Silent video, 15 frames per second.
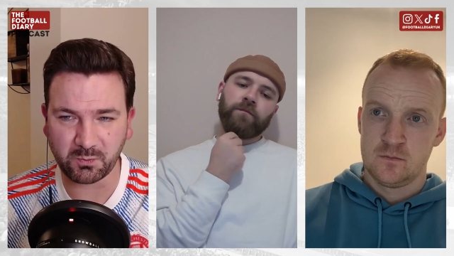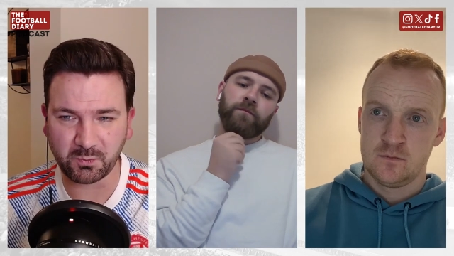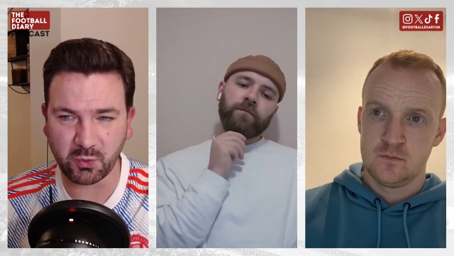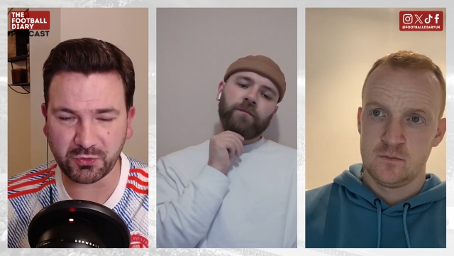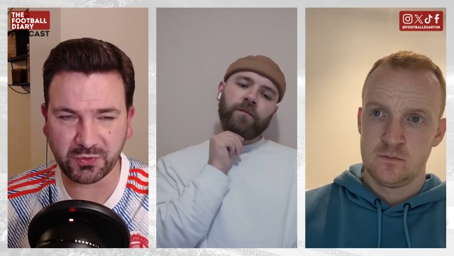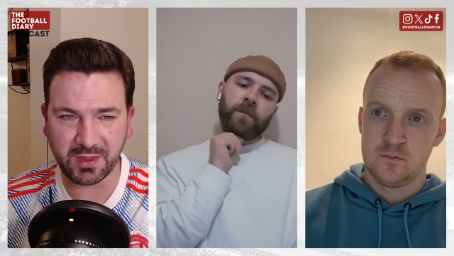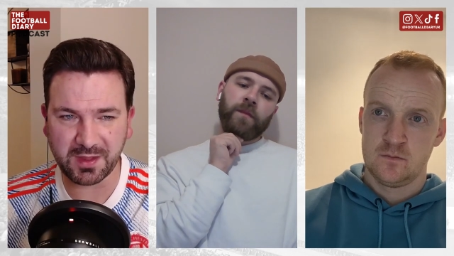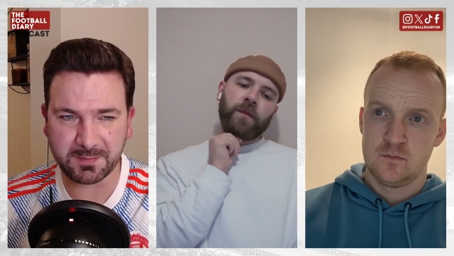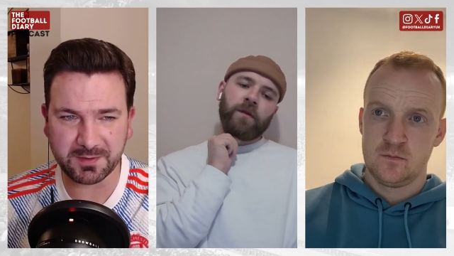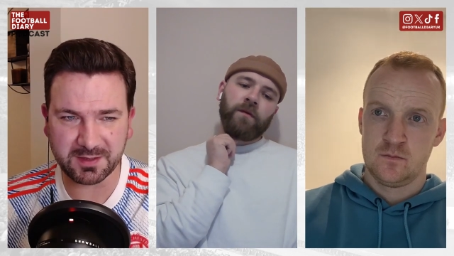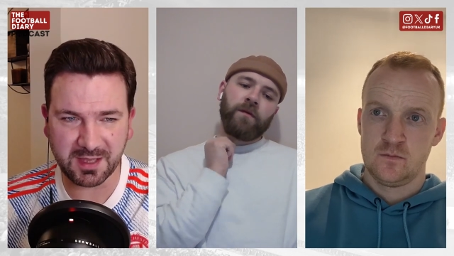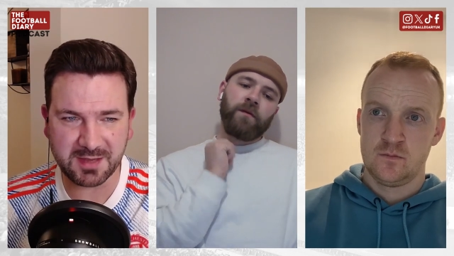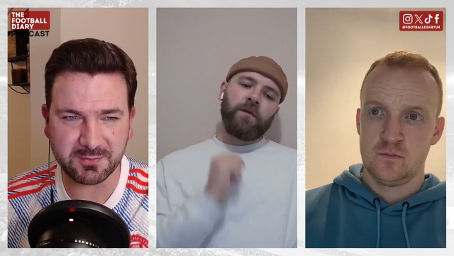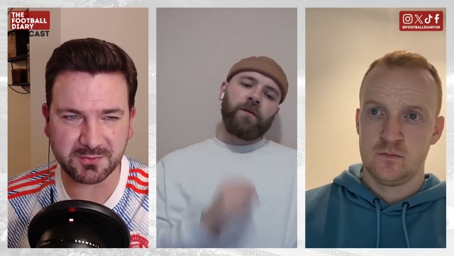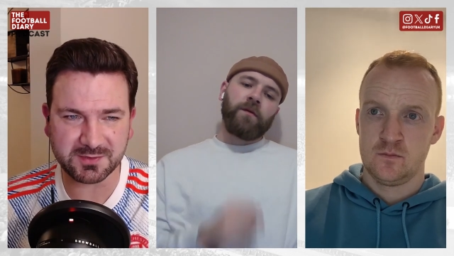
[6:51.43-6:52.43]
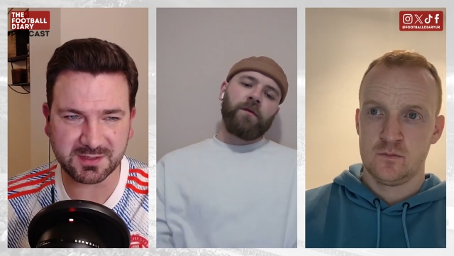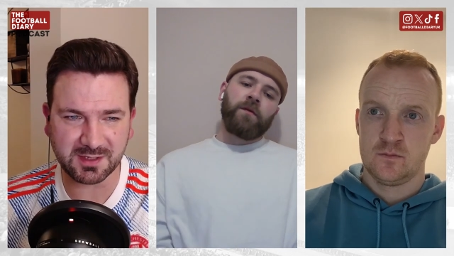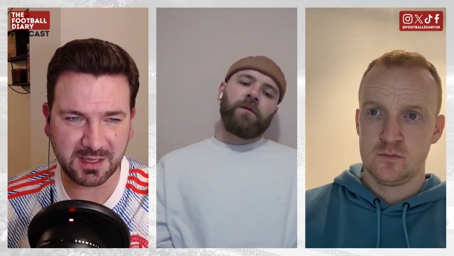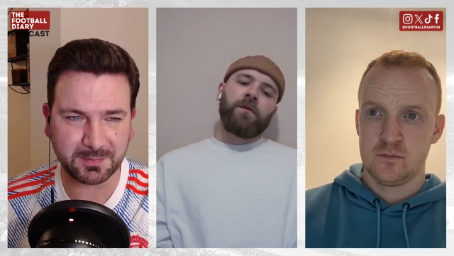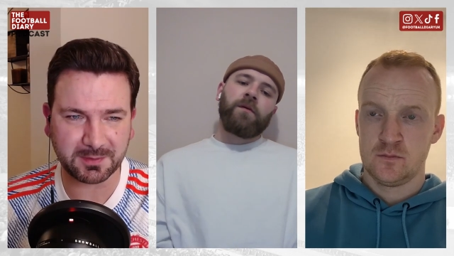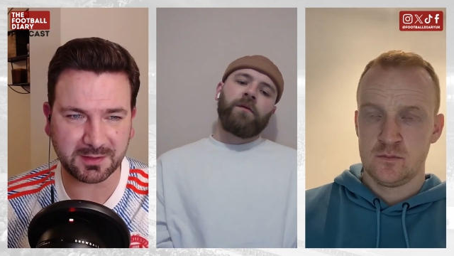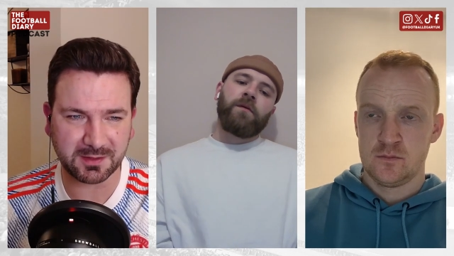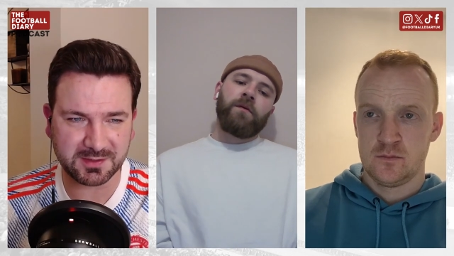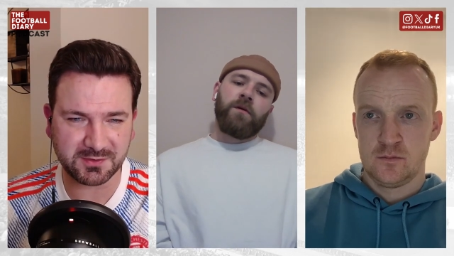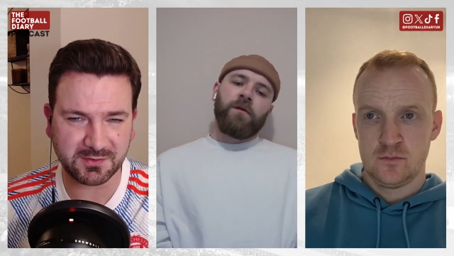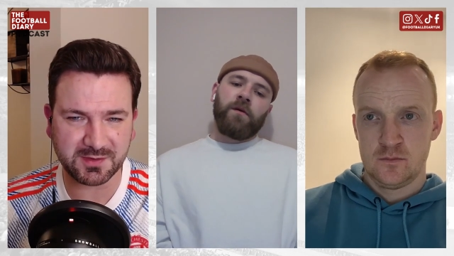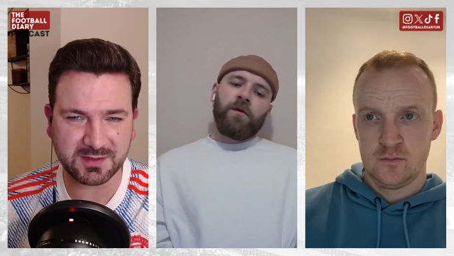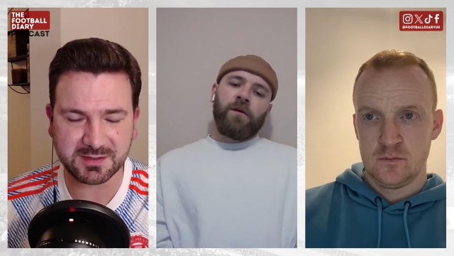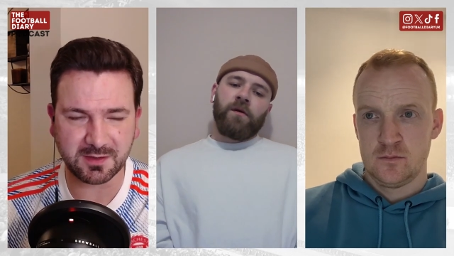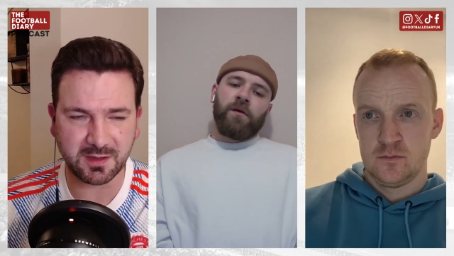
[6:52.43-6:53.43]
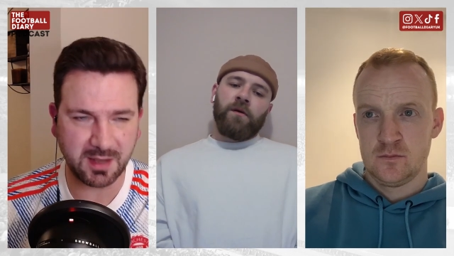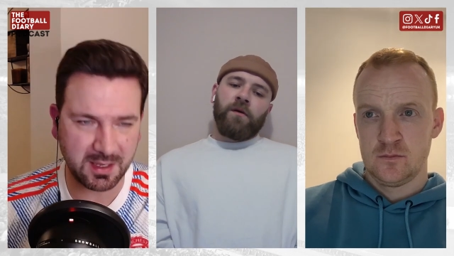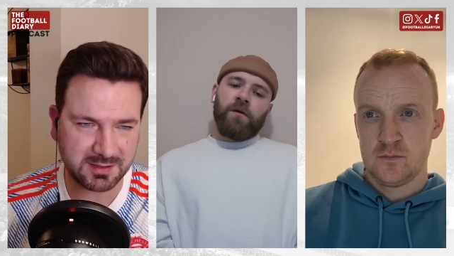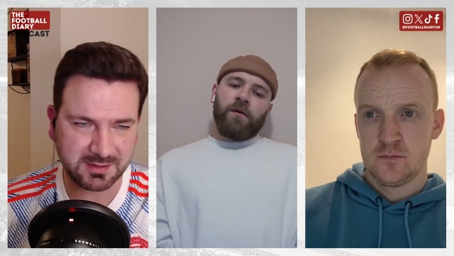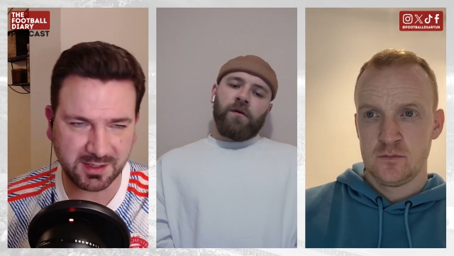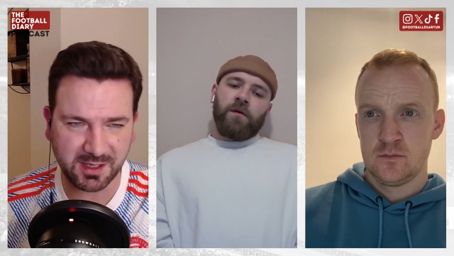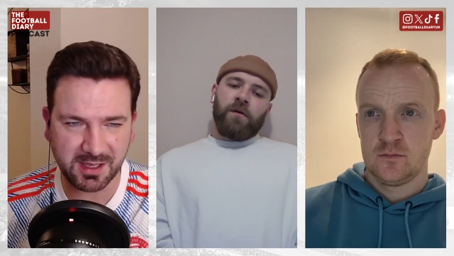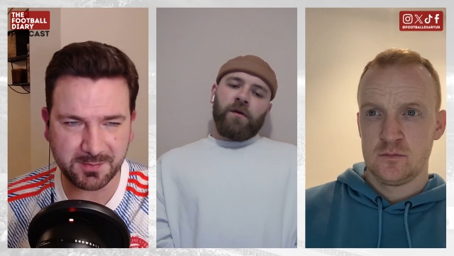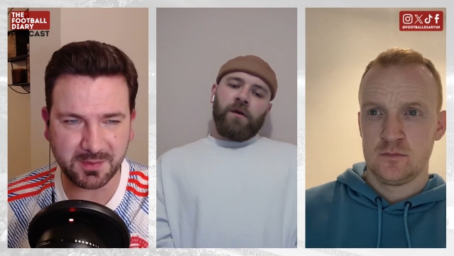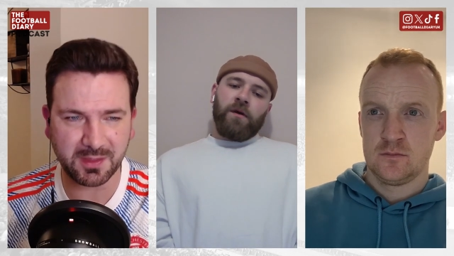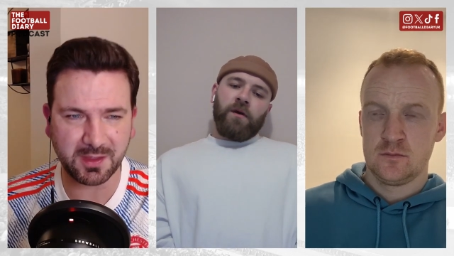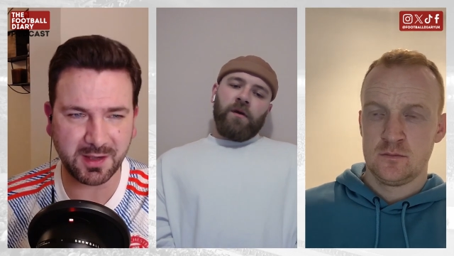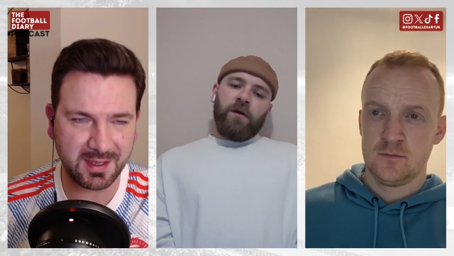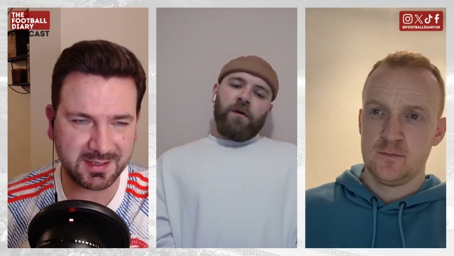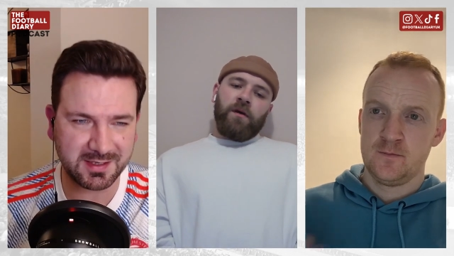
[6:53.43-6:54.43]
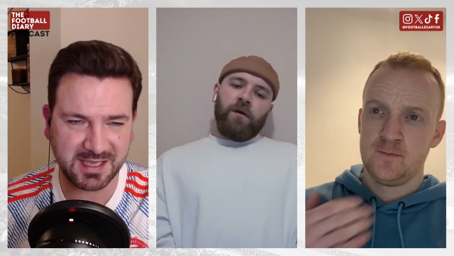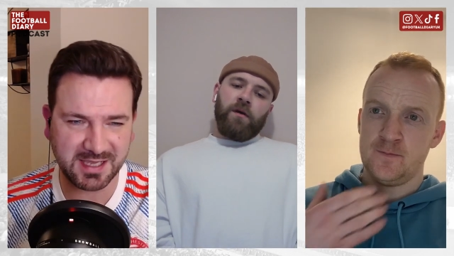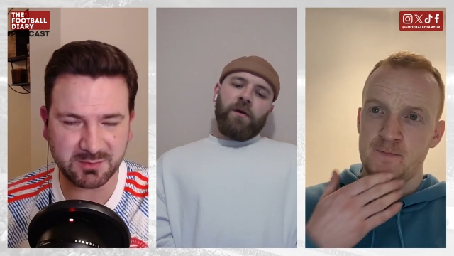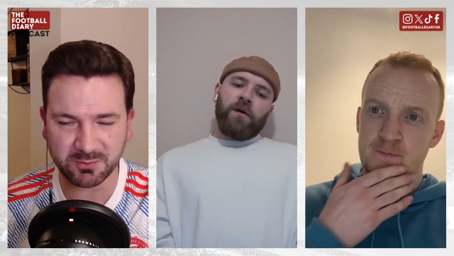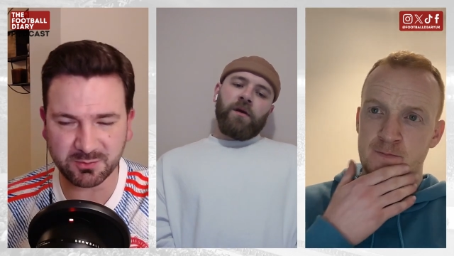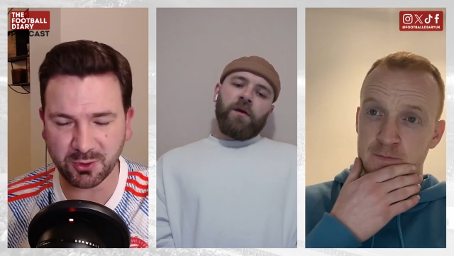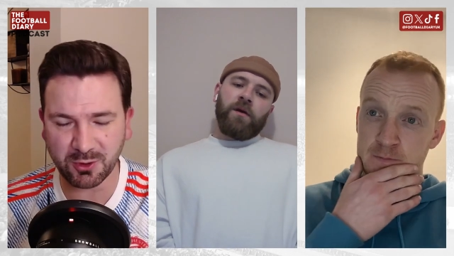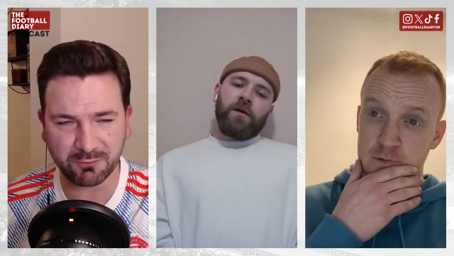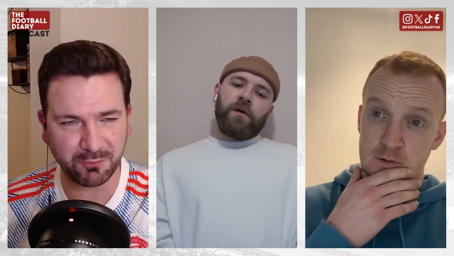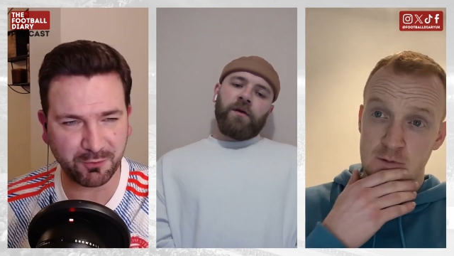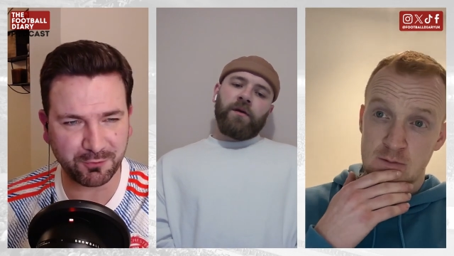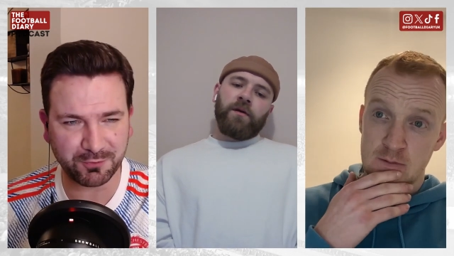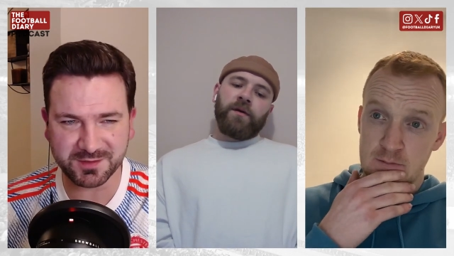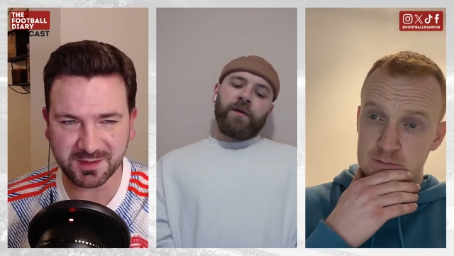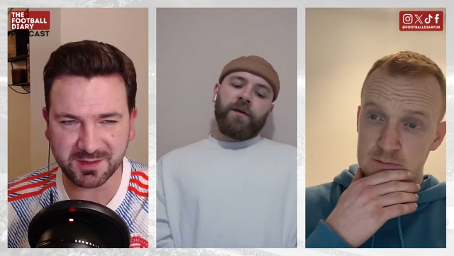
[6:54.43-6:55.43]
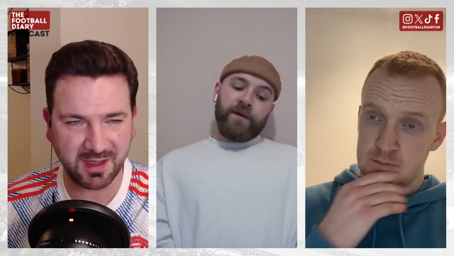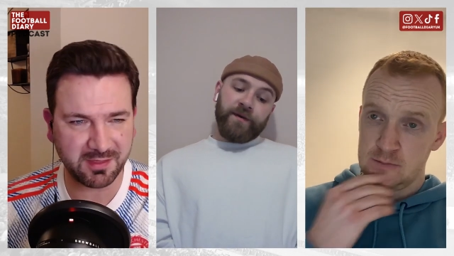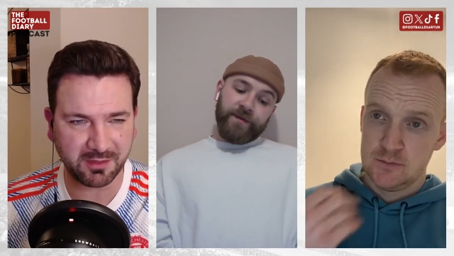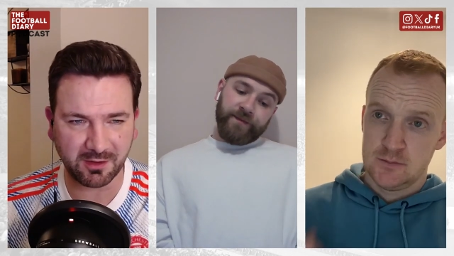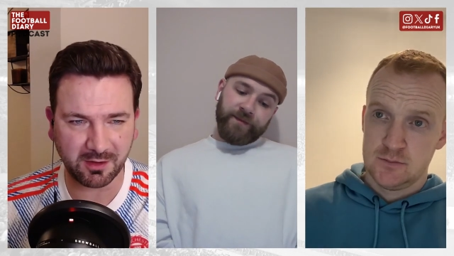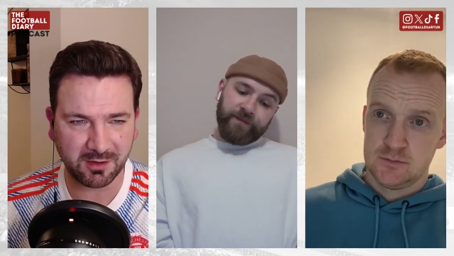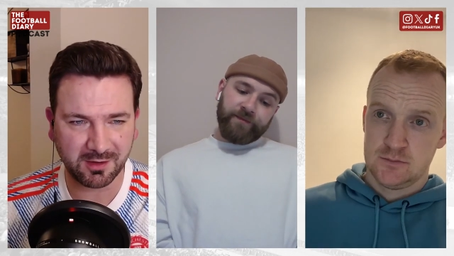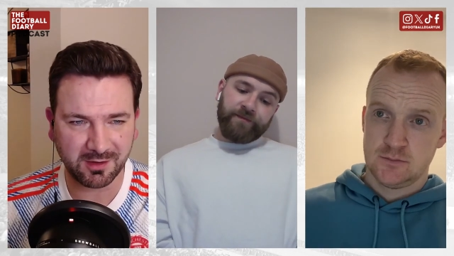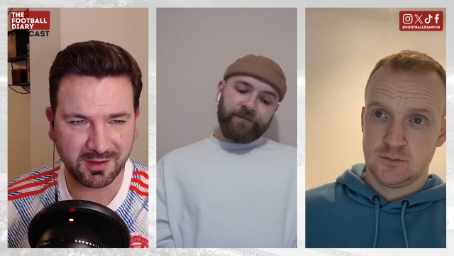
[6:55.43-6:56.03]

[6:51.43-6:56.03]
Speaker 1: would they be able to capitalize on this in the next game and the next game and put a run together?